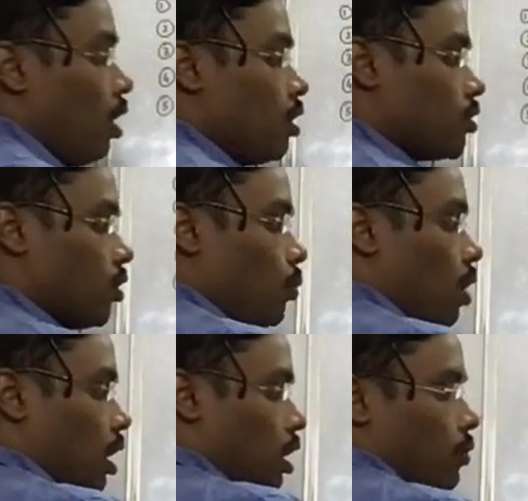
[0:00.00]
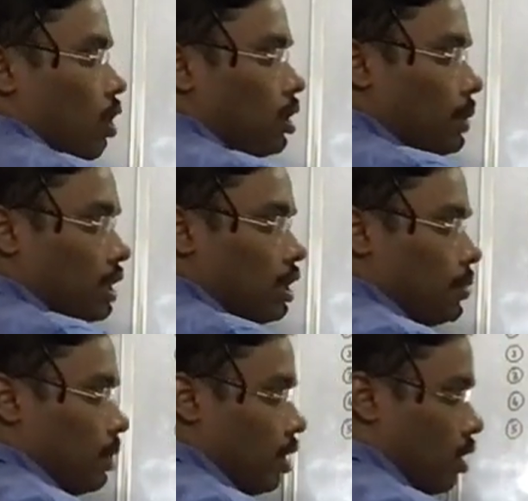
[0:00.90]
So what Python
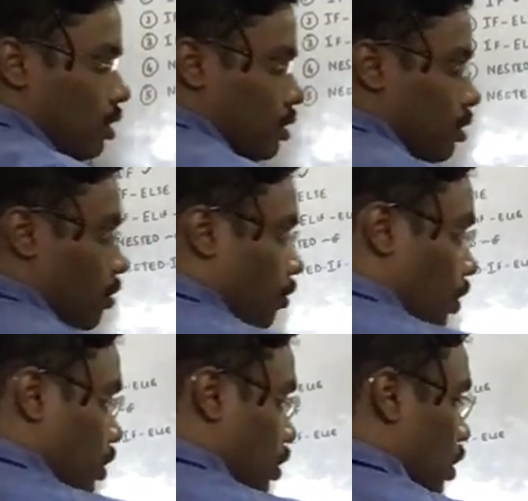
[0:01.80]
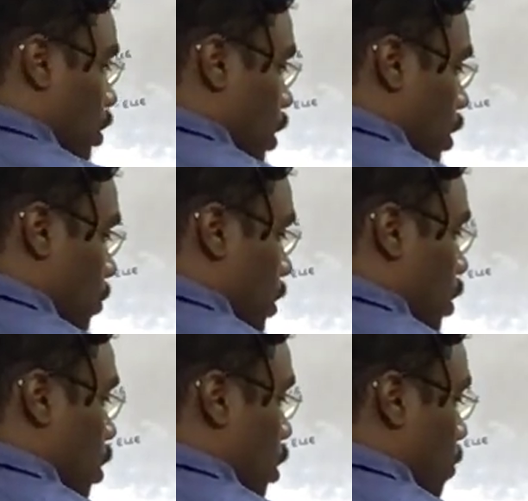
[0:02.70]
interpreter does is, first the
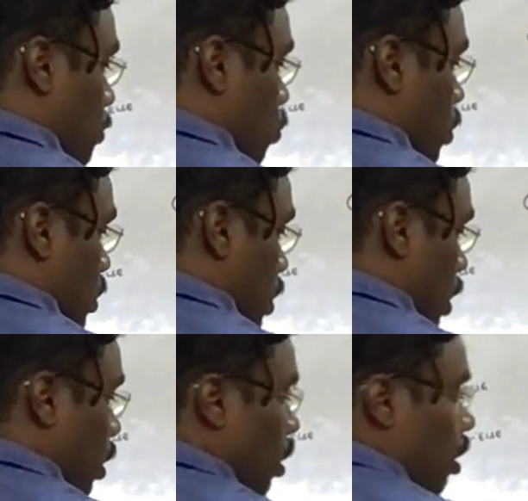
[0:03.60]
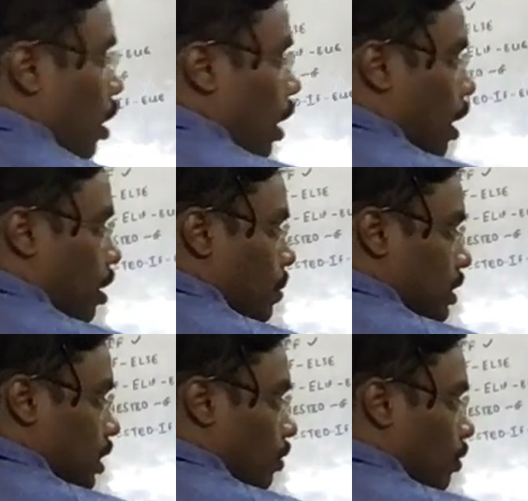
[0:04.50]
interpreter comes to this line and it will
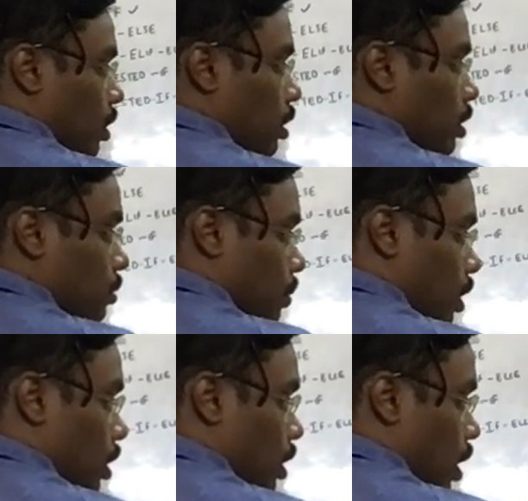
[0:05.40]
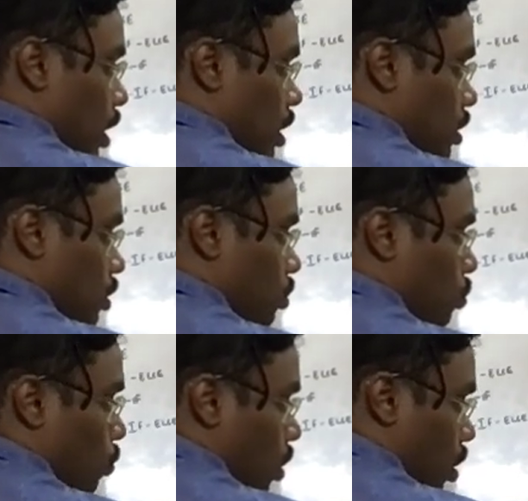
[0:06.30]
check whether this particular condition is
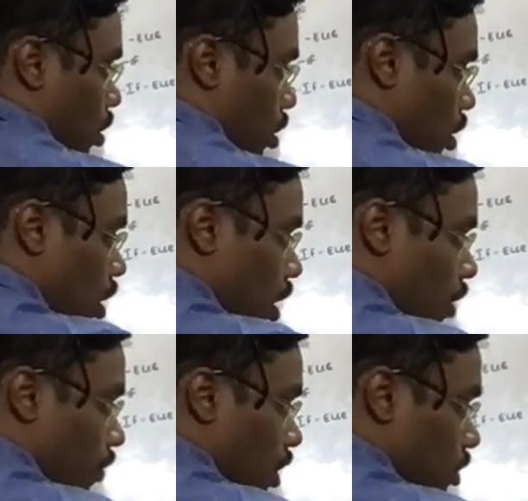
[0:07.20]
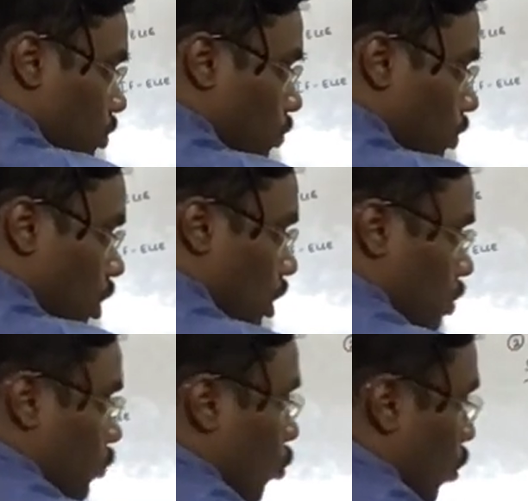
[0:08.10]
true or not. If it is true, then it
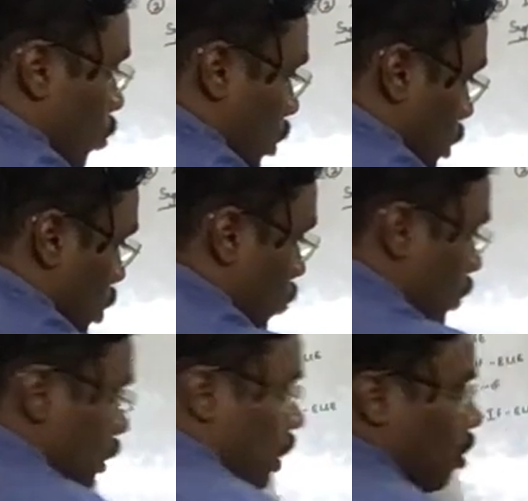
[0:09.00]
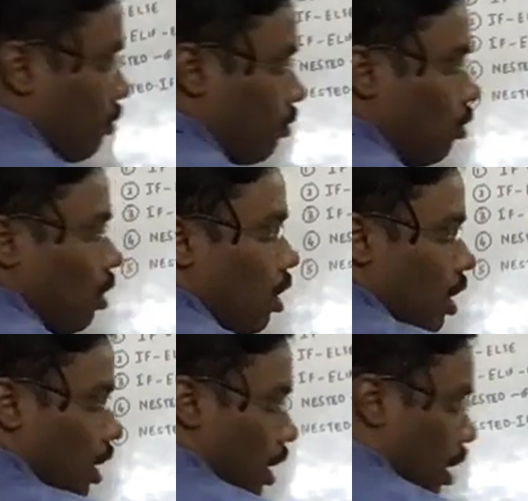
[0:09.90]
is going to execute this line of code,
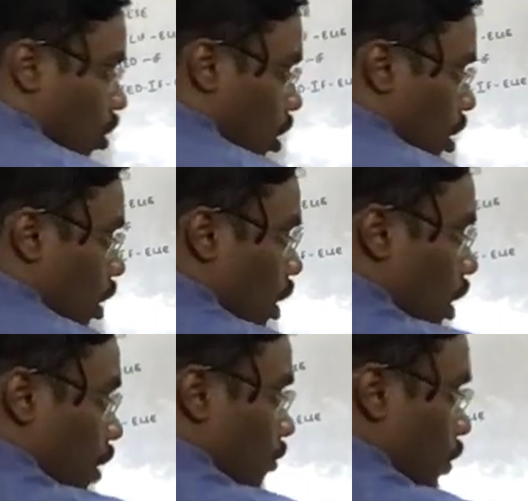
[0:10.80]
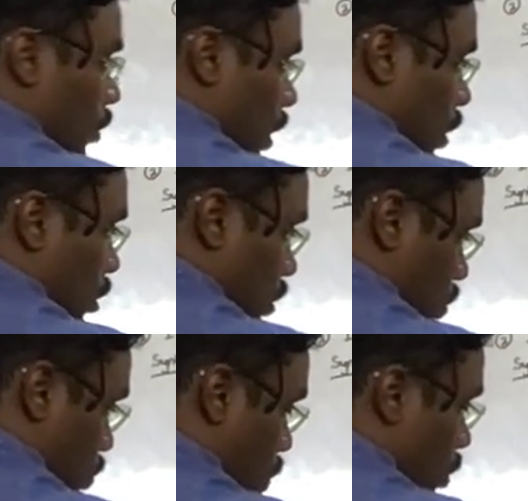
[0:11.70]
or if this condition
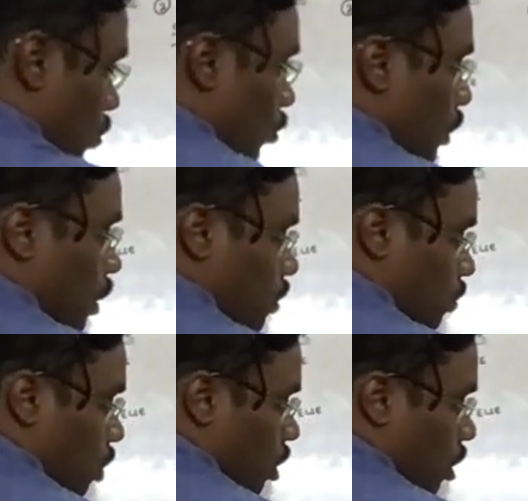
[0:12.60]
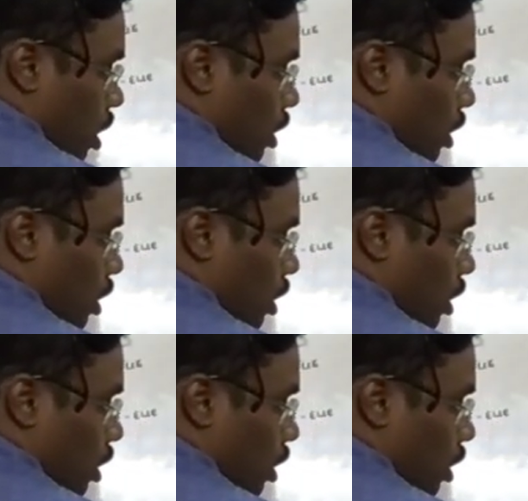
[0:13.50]
is not true, then it will